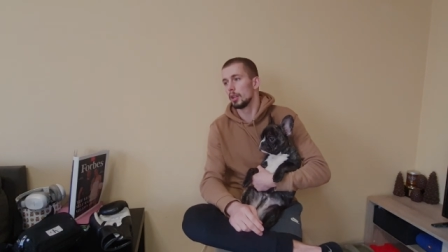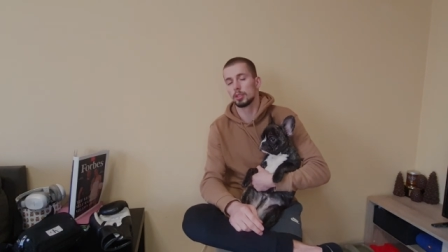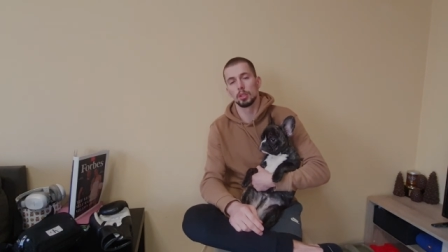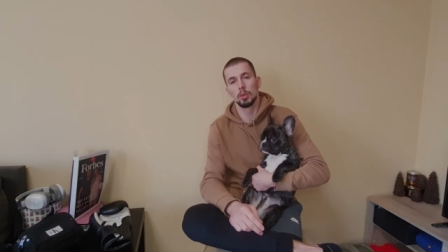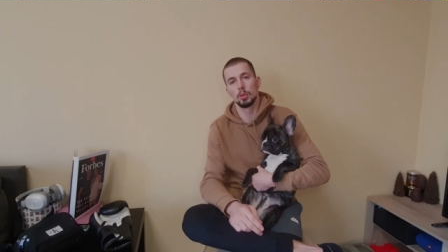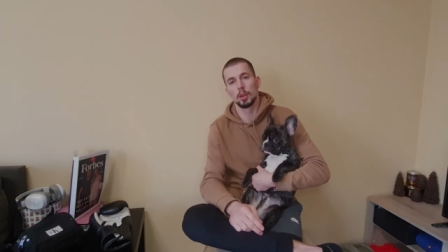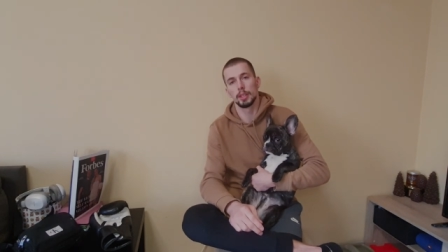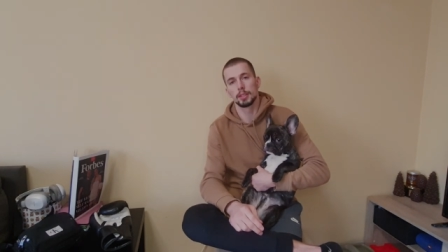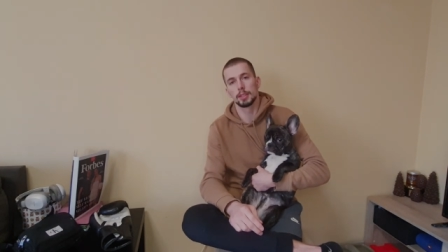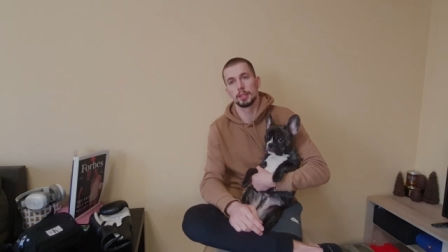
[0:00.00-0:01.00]
So
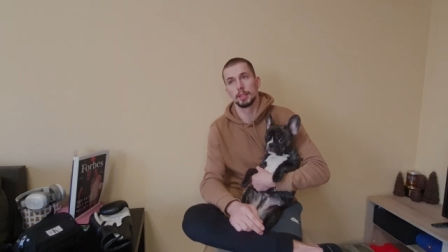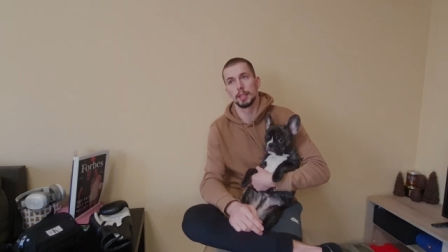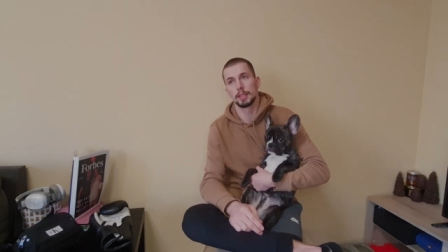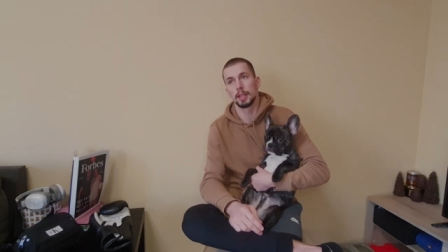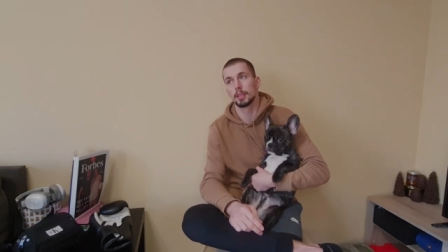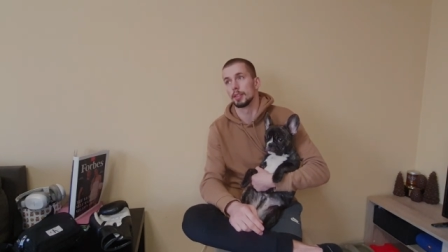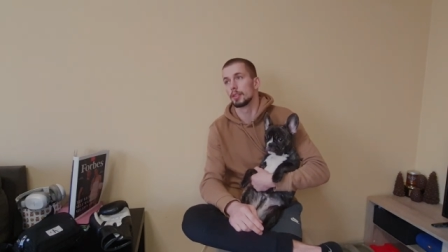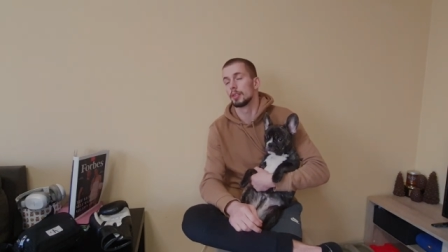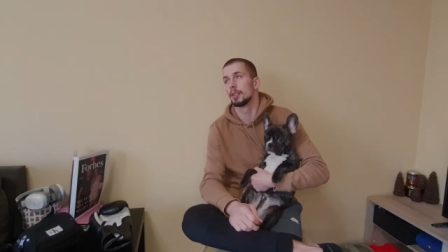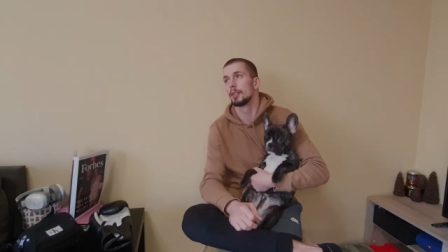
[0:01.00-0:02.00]
let's dissect
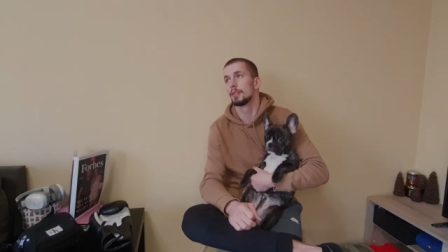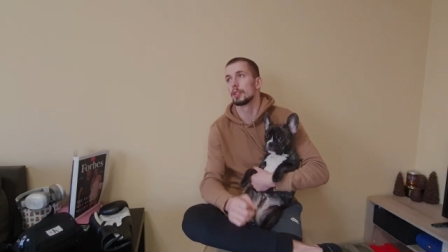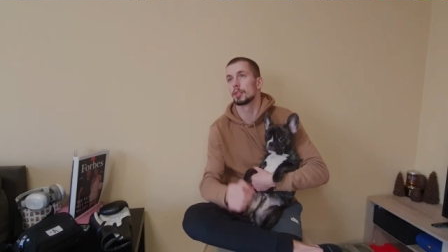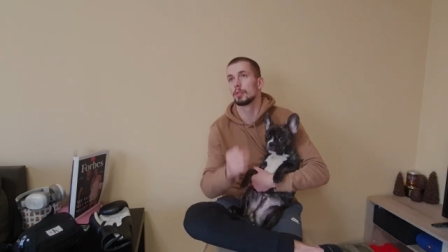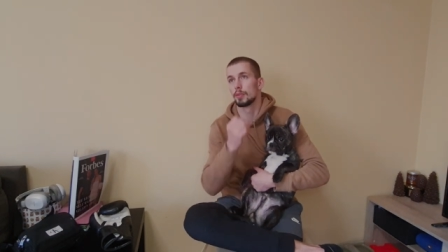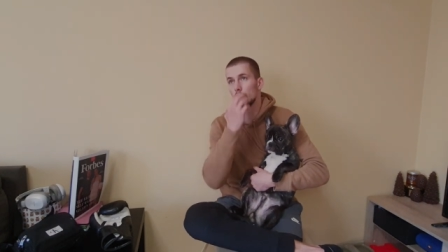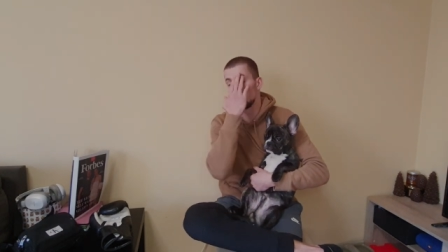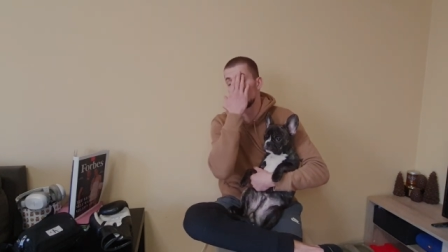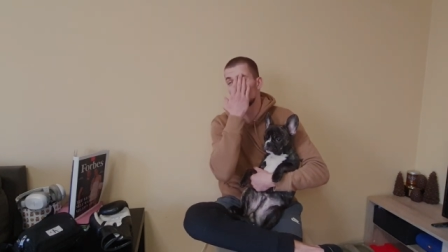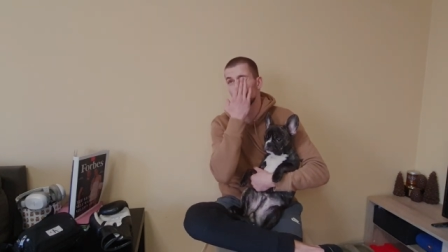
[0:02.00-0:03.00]
it. First of
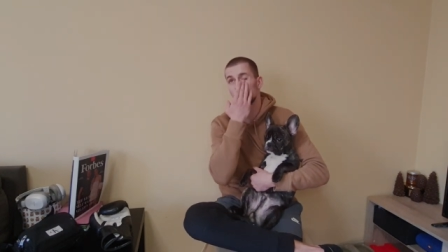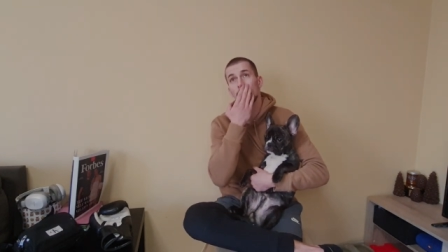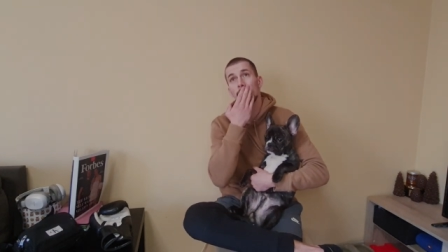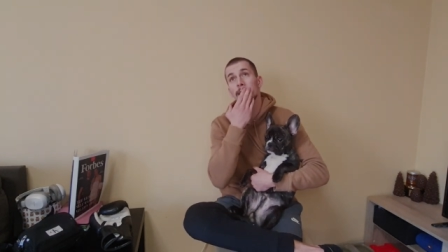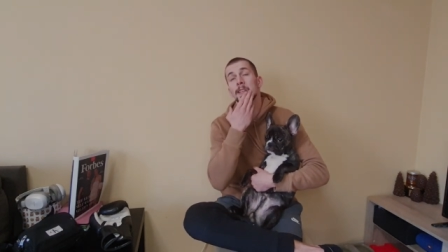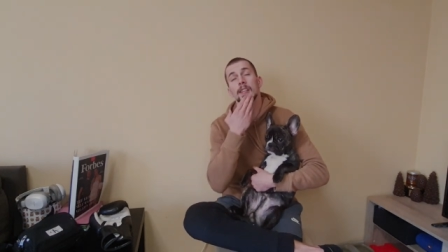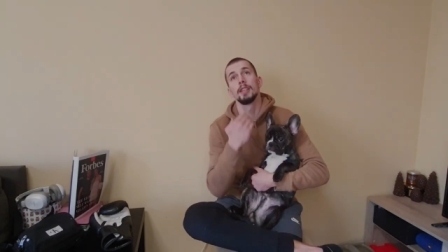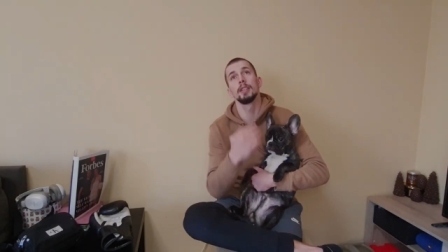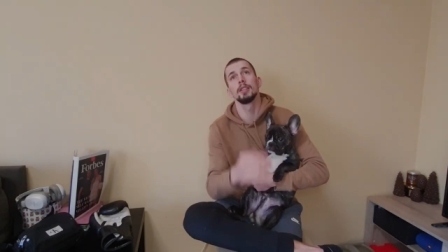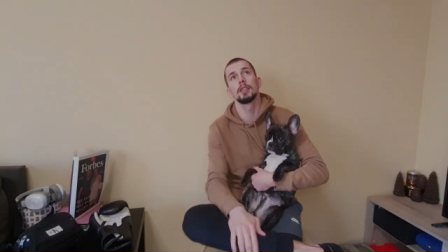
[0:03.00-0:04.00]
all, I
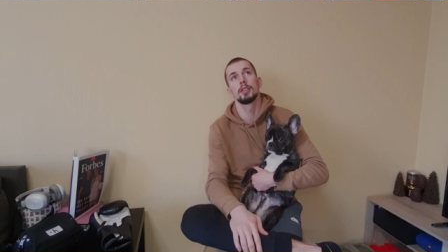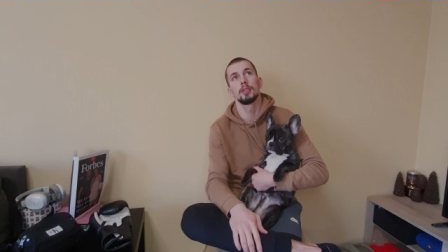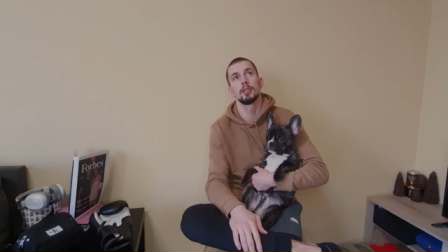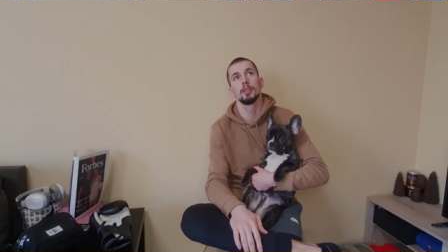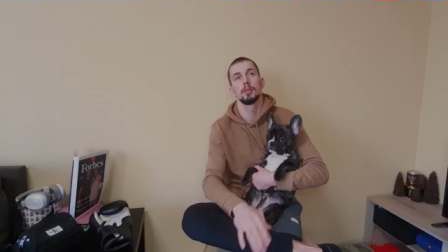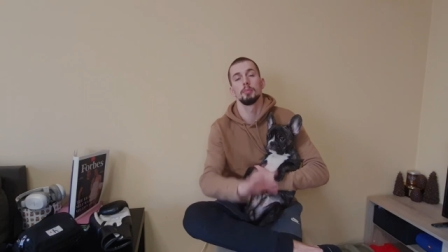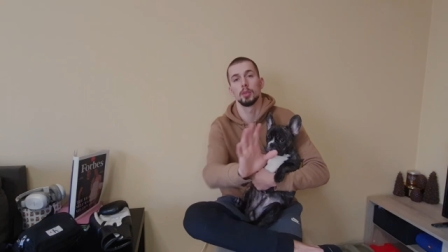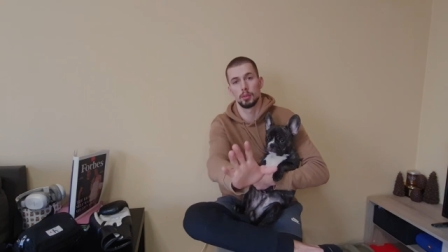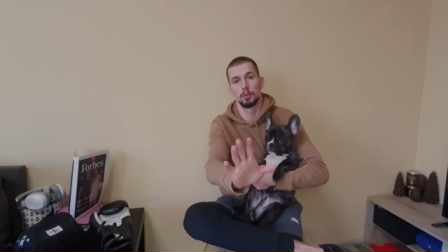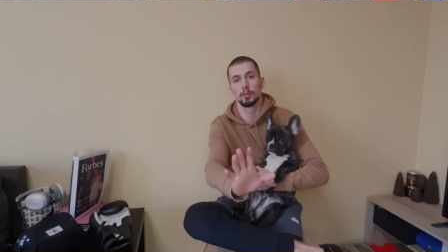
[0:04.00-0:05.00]
think
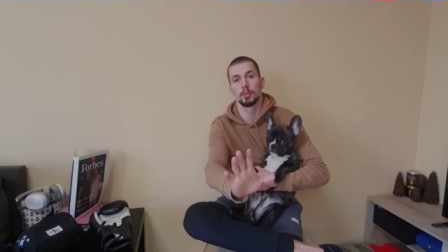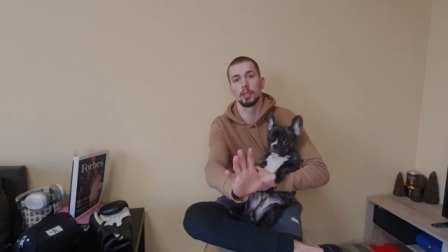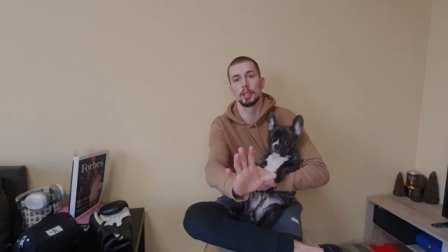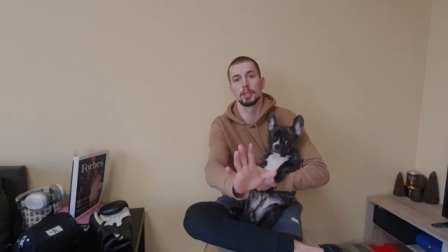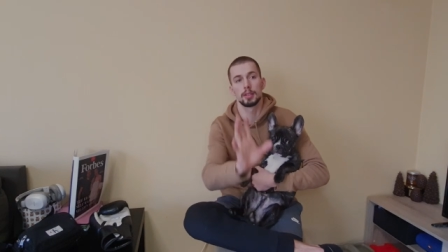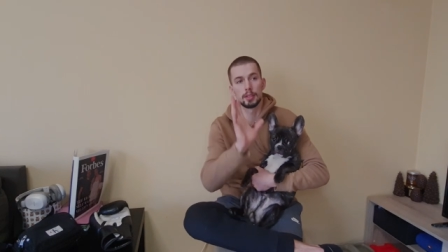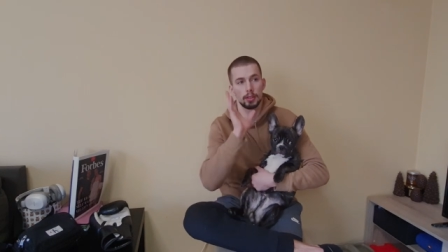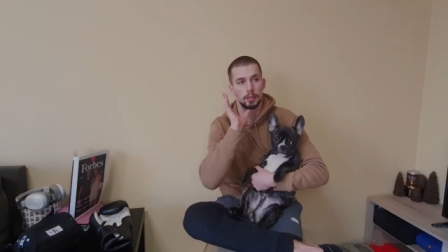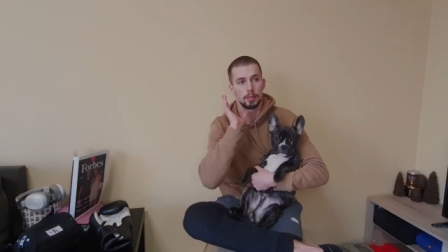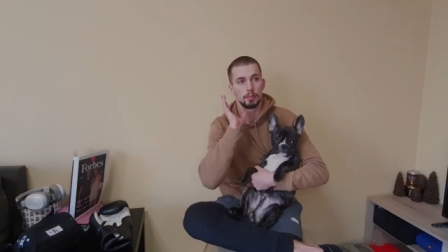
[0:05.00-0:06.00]

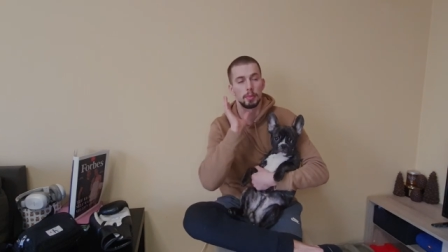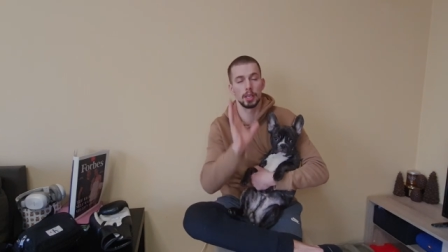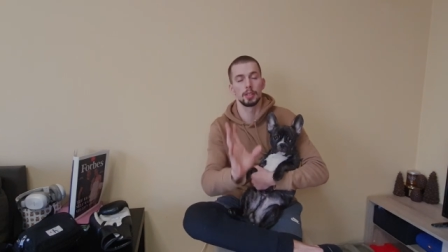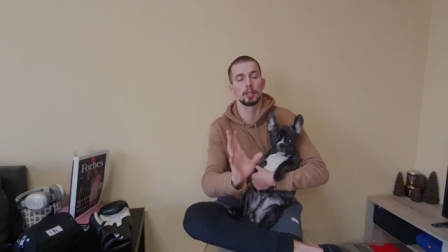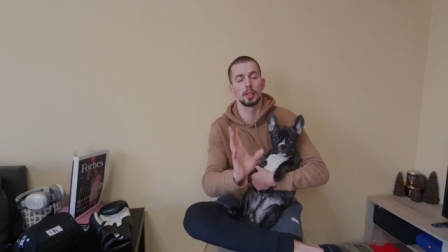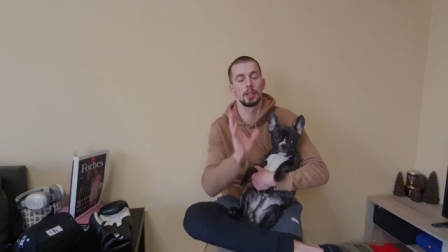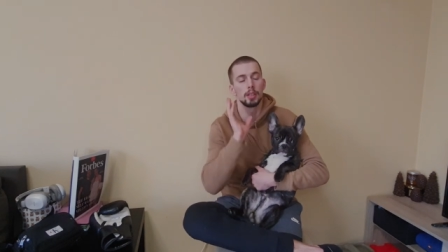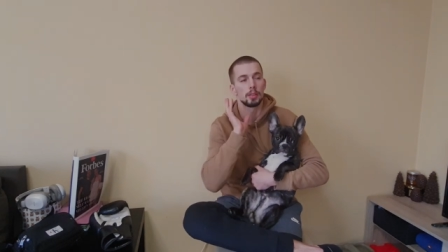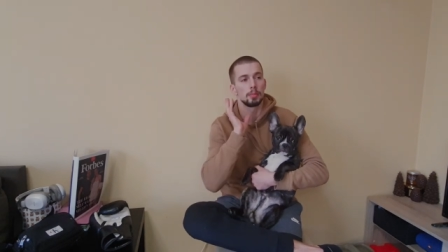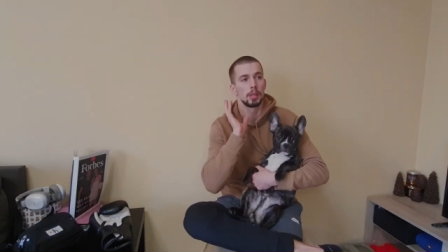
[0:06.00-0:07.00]
let's make this clear.
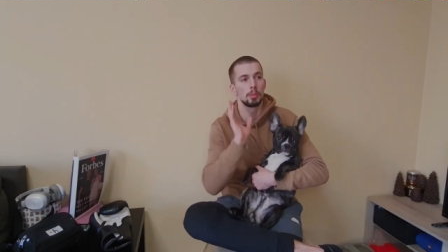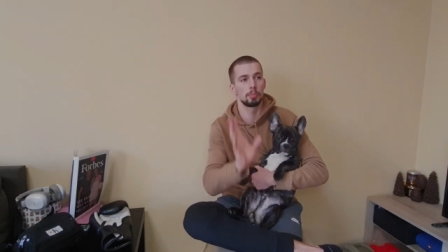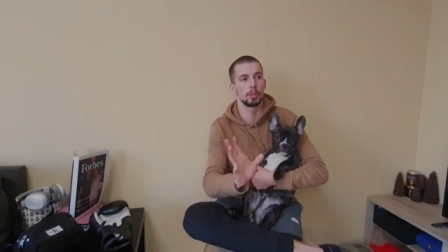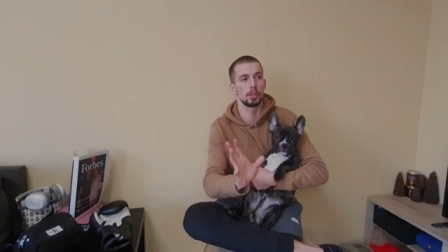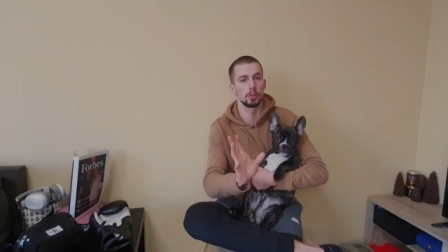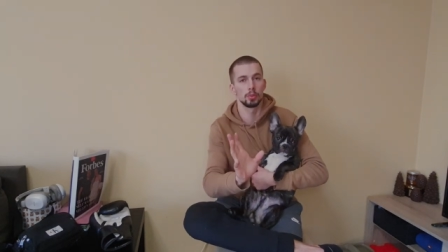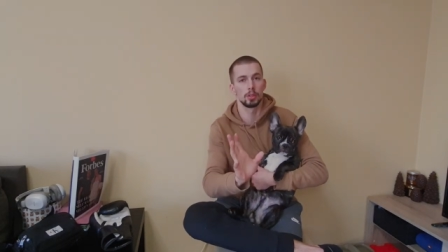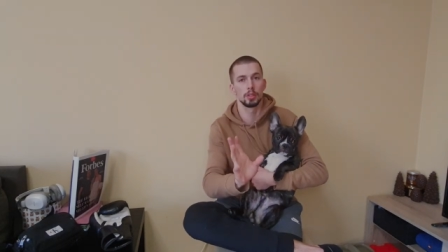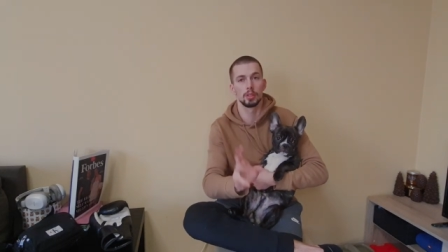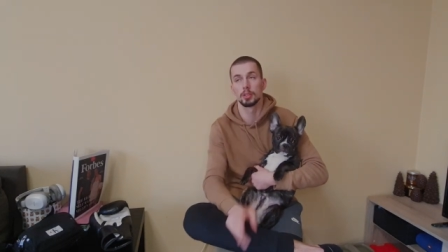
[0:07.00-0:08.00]
My opinion on
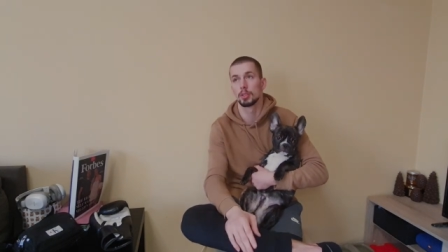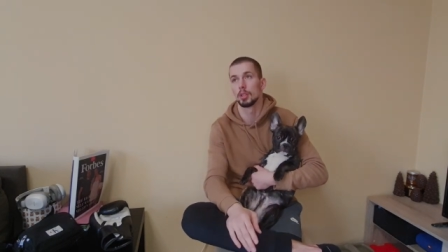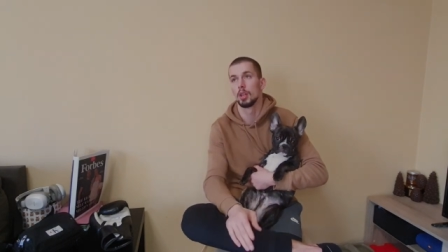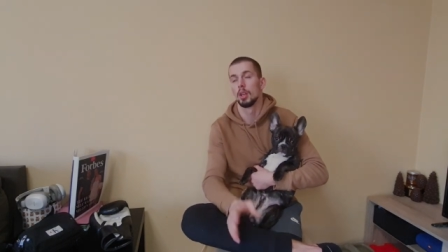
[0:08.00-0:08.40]
this is